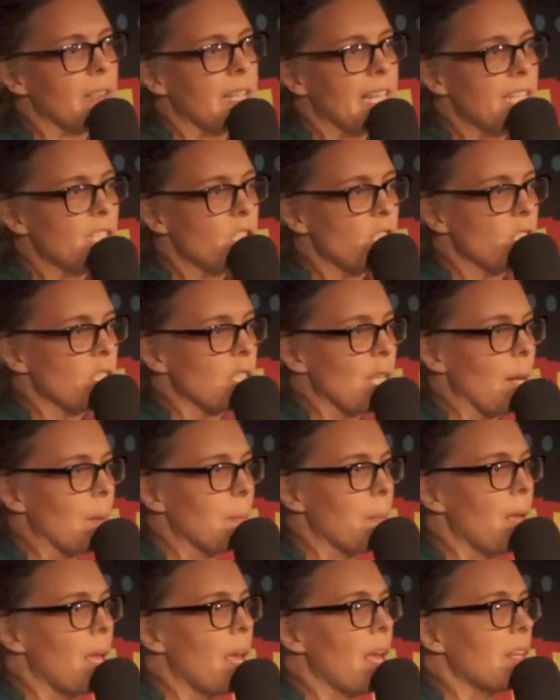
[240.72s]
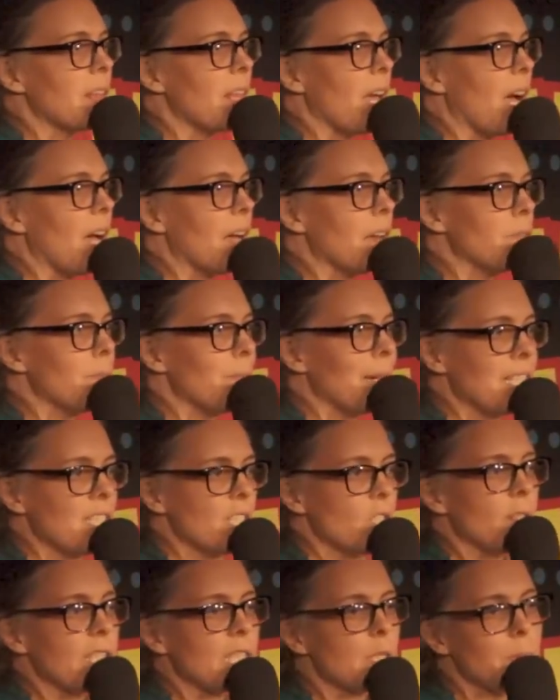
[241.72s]
relationship that I've managed
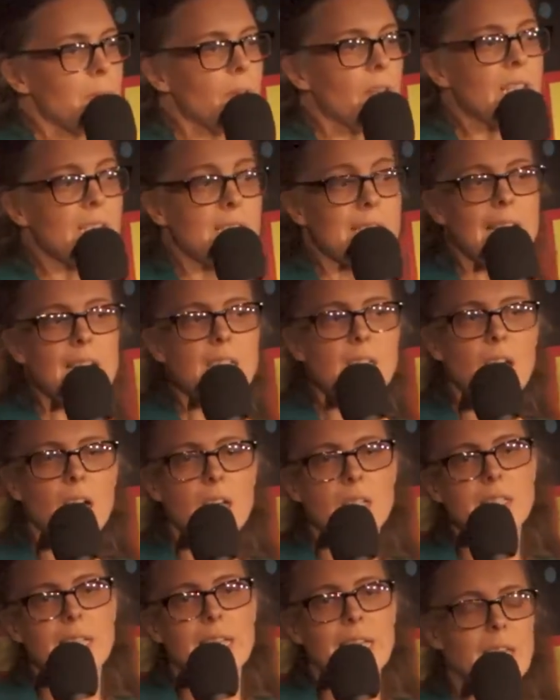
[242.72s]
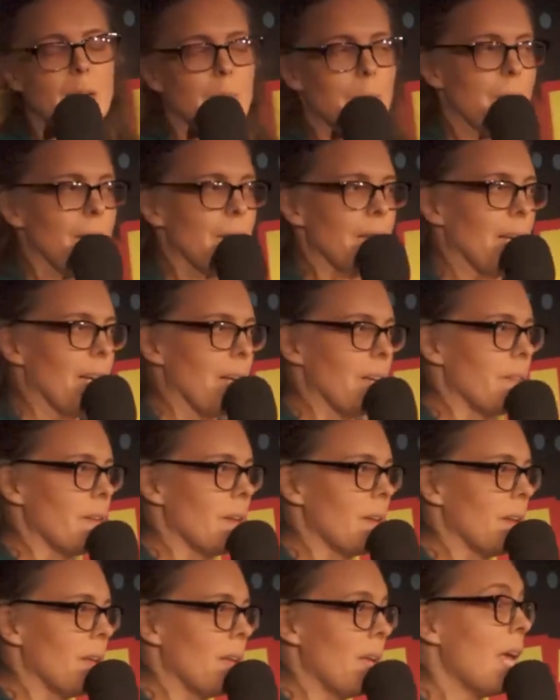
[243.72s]
to experience less heartache in my life.
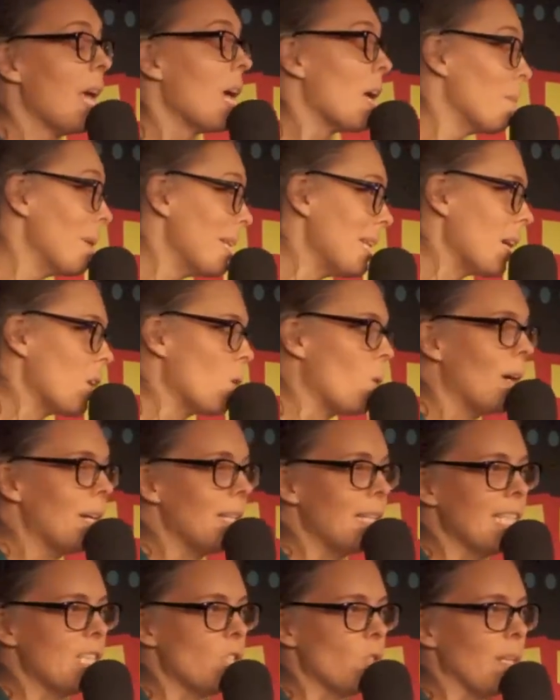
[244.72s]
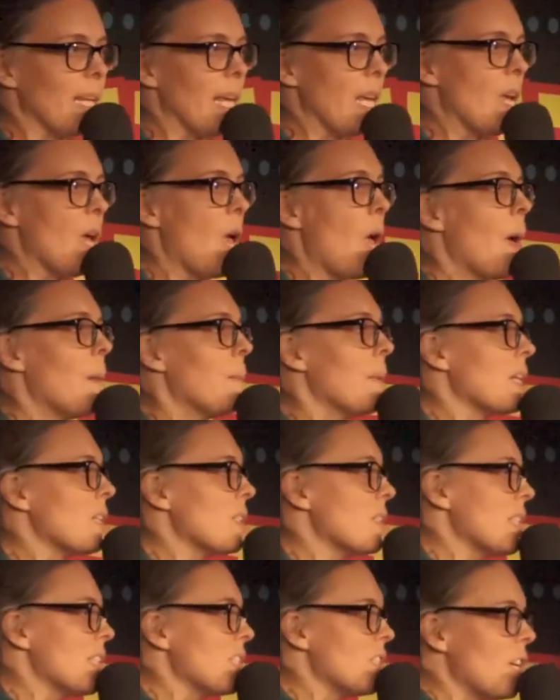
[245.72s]
I mean that quite literally,
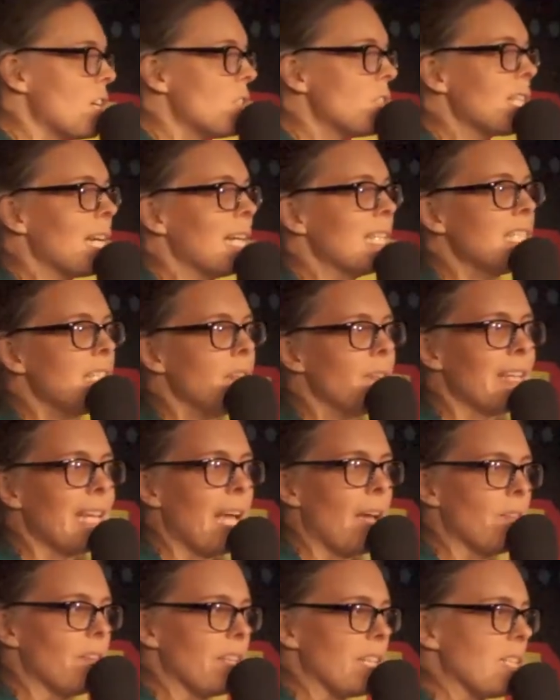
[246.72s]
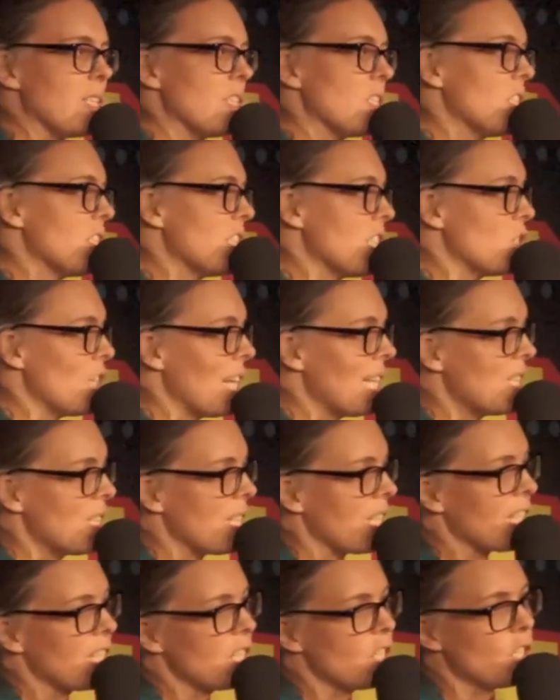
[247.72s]
because there's no scientific evidence to suggest
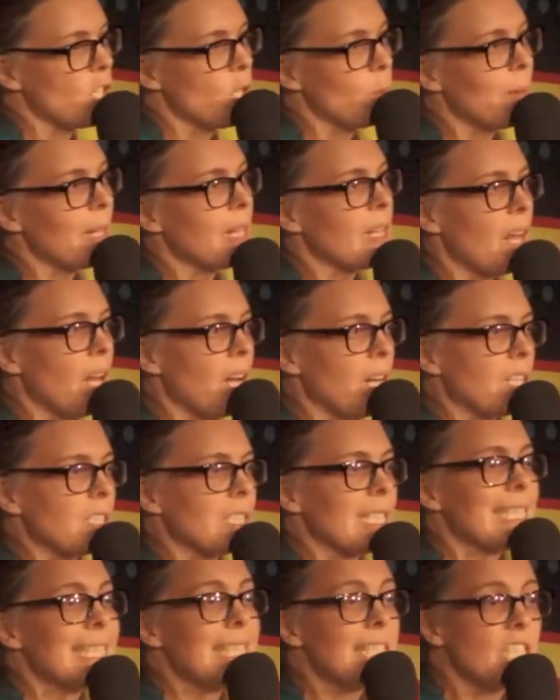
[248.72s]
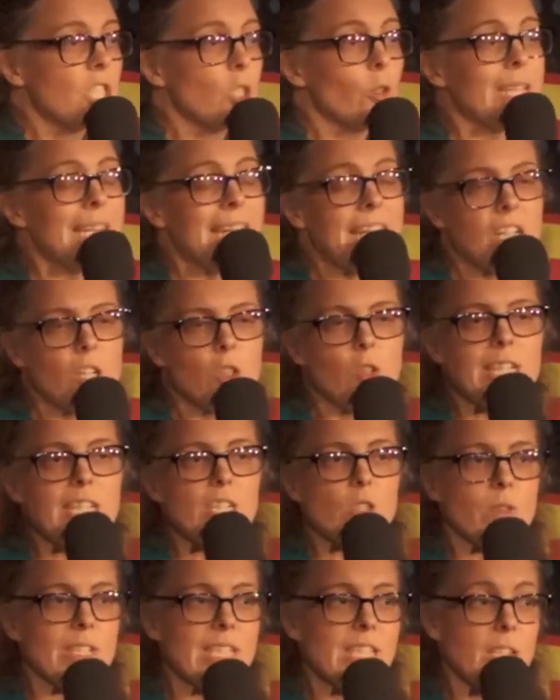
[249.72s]
that consuming lard leads to an
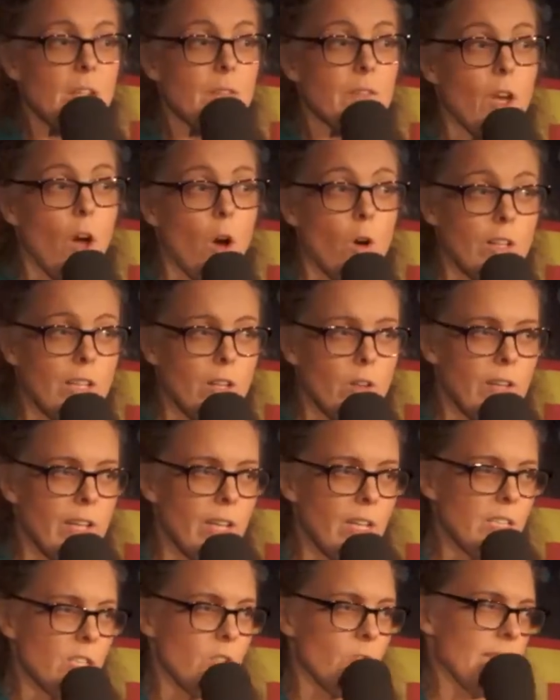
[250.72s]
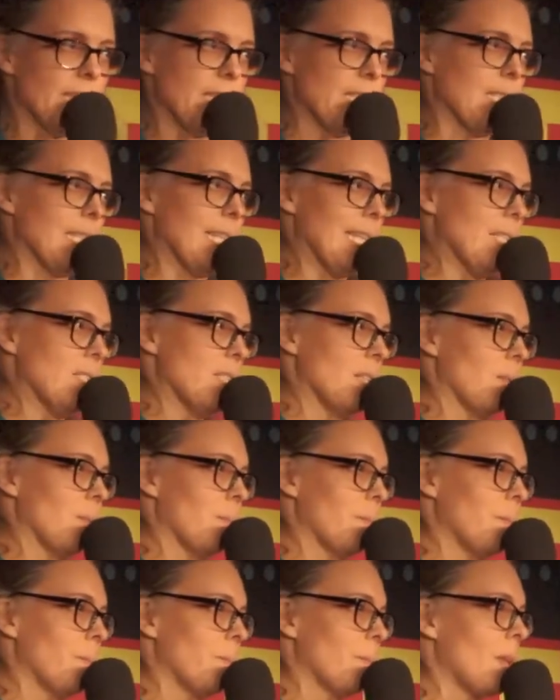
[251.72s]
increased risk of coronary artery disease.
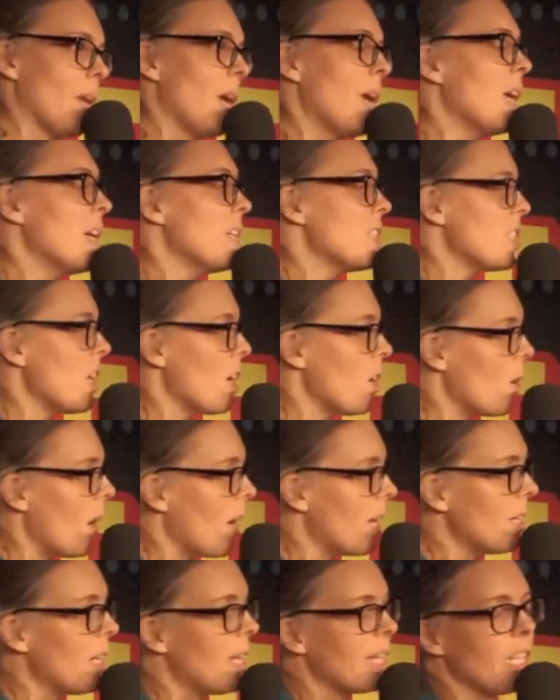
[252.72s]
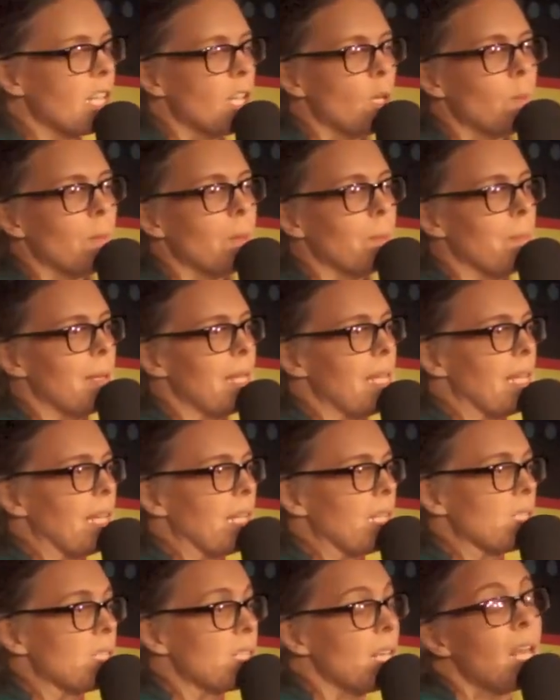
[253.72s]
So, unlike human
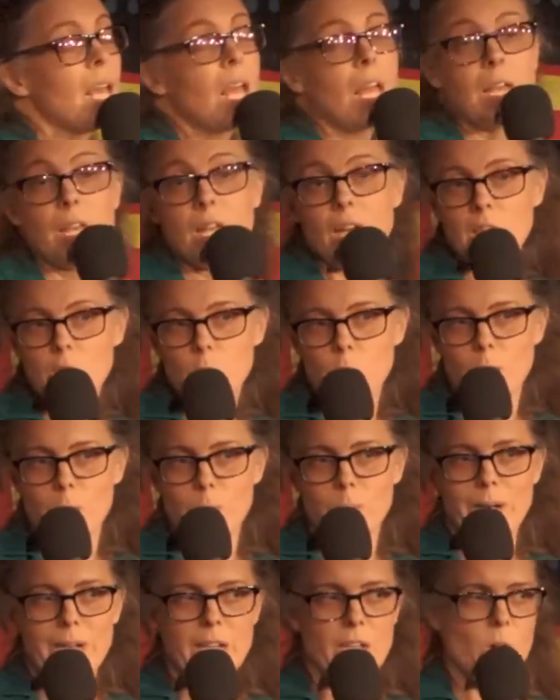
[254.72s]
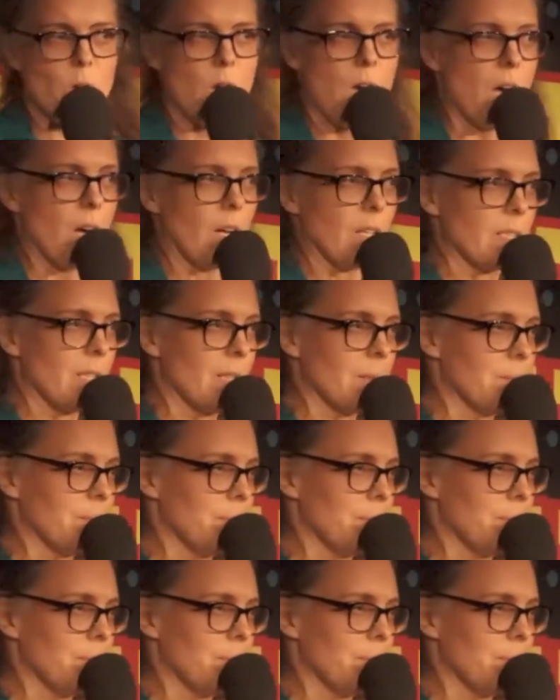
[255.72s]
beings, lard won't break your heart.